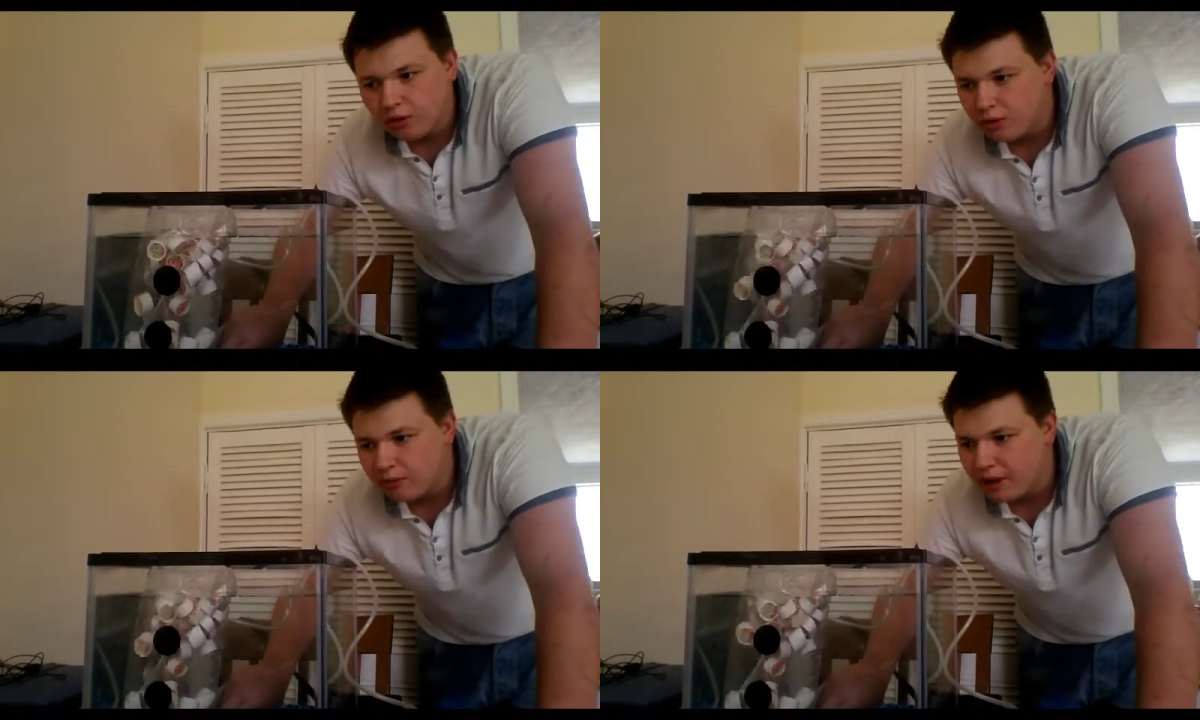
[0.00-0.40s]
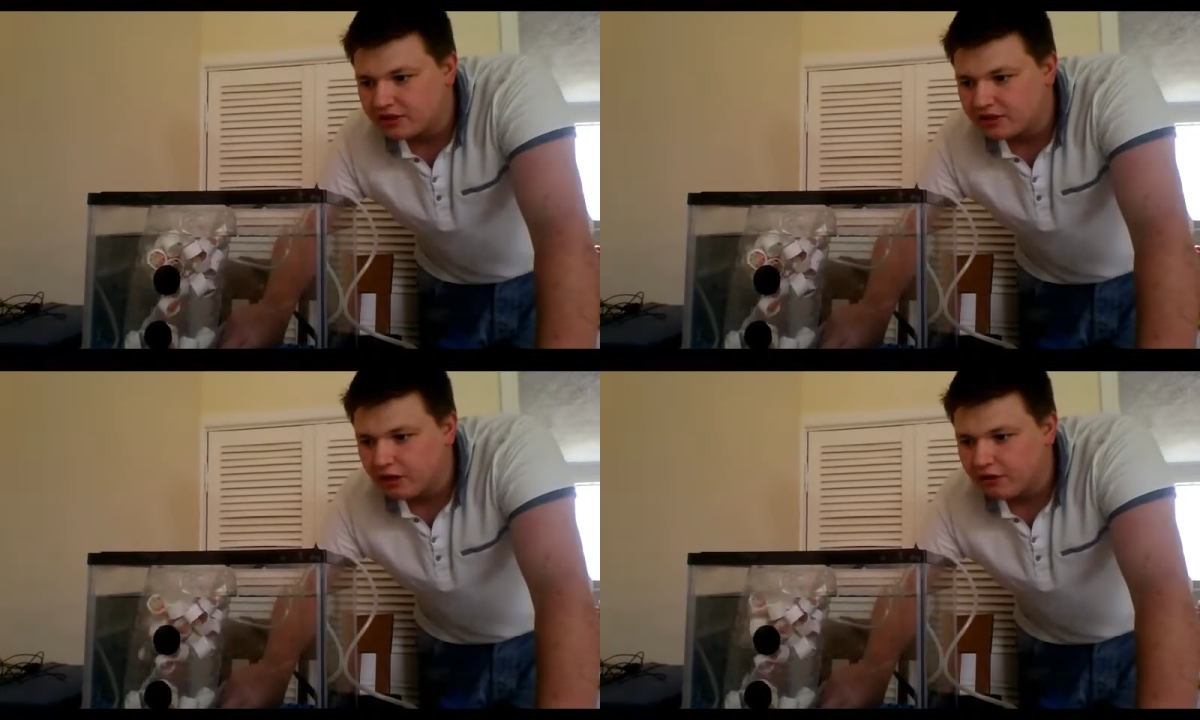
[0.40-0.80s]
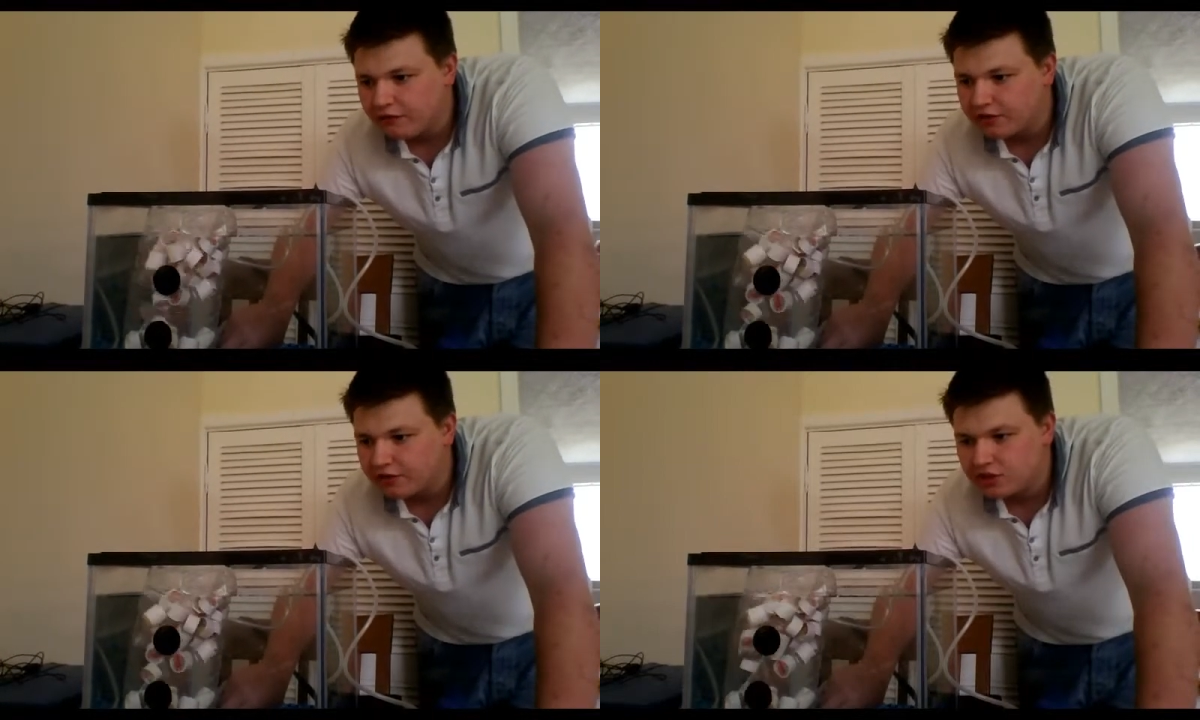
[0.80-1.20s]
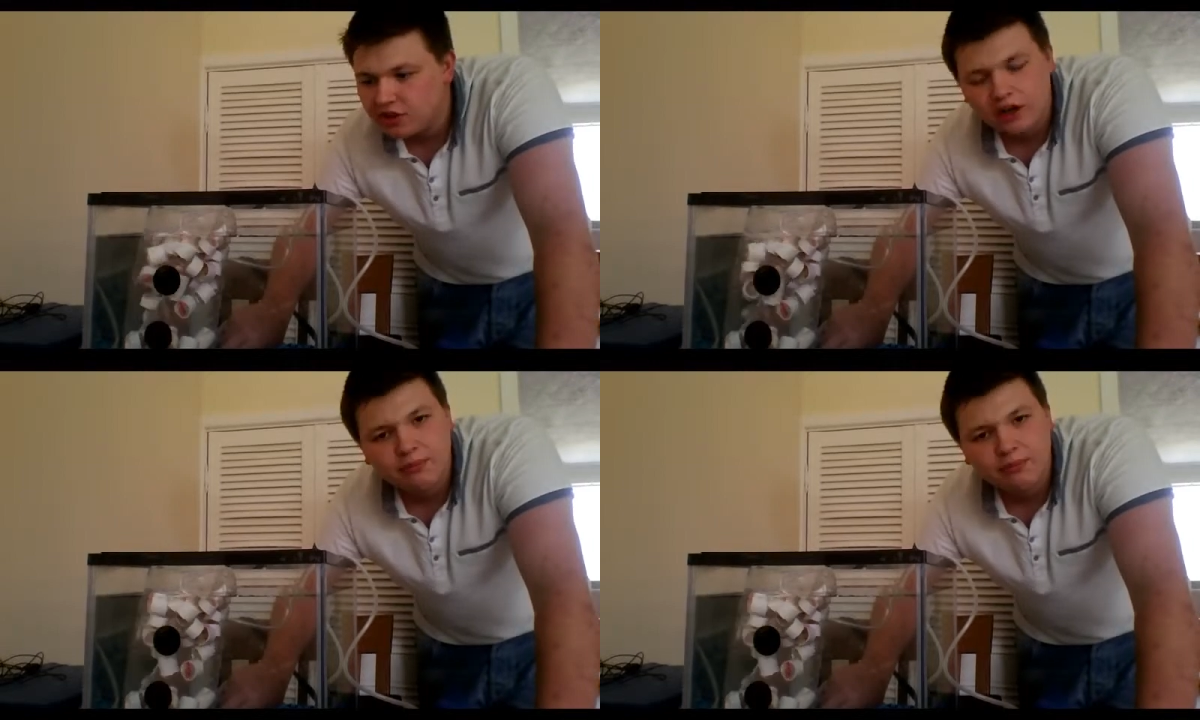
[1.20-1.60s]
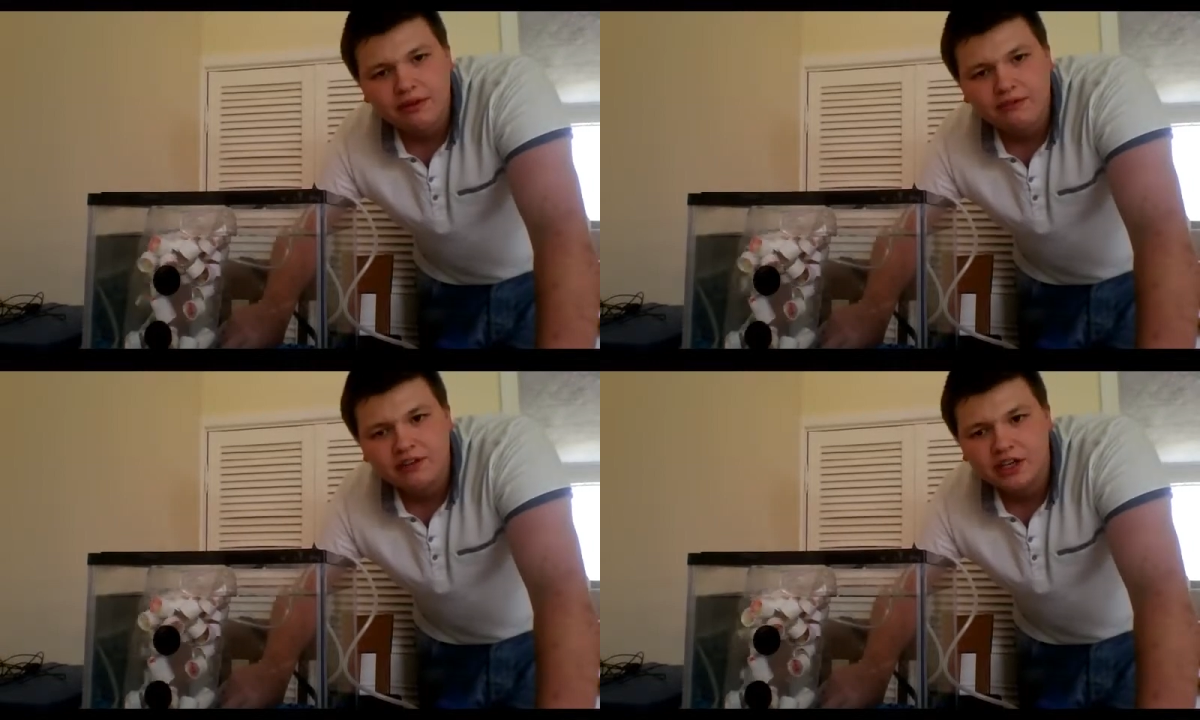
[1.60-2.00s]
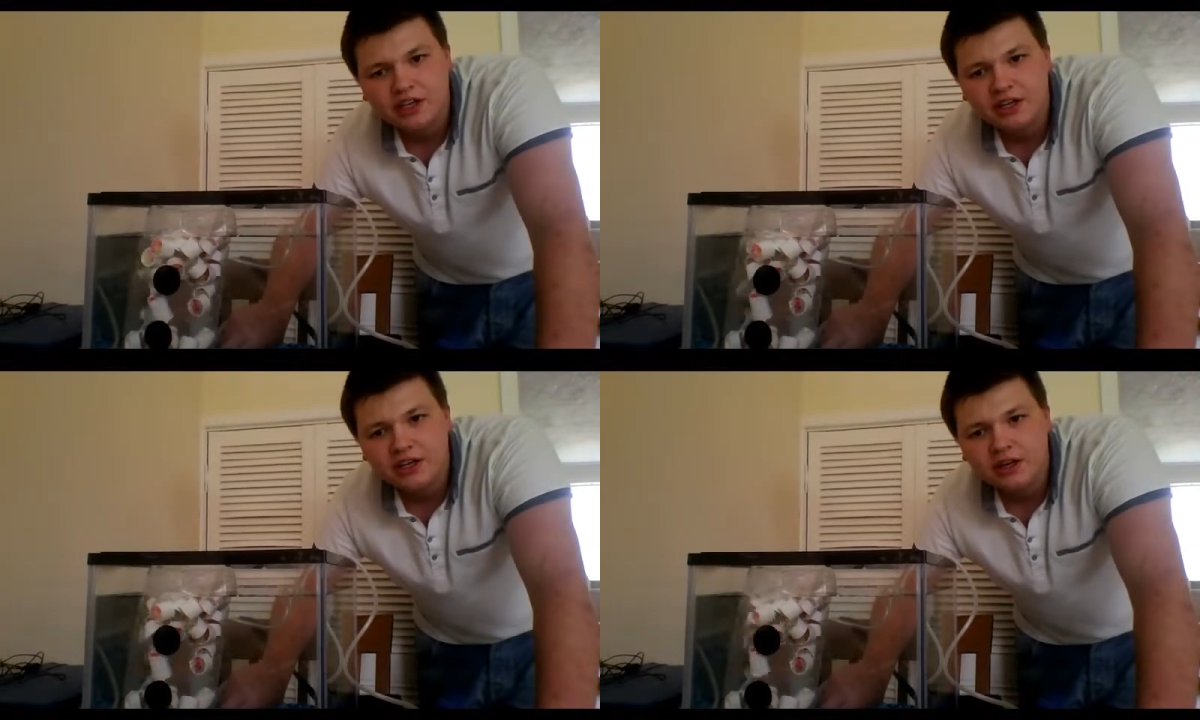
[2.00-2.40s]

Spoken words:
all the bad stuff that's stuck in the PVC